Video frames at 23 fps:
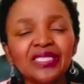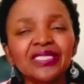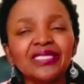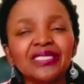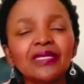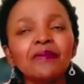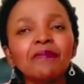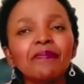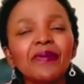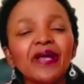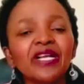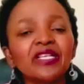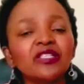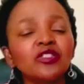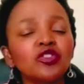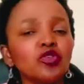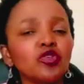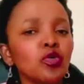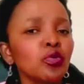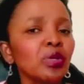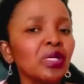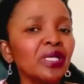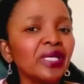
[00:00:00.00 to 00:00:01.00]
It impacts
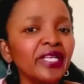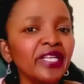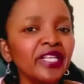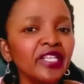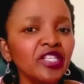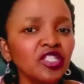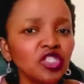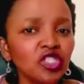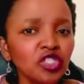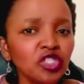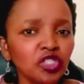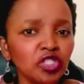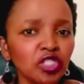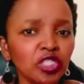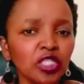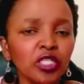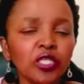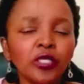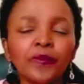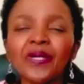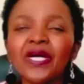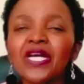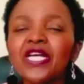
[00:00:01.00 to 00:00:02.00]
your
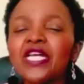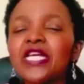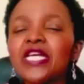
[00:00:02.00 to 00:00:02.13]
relationship,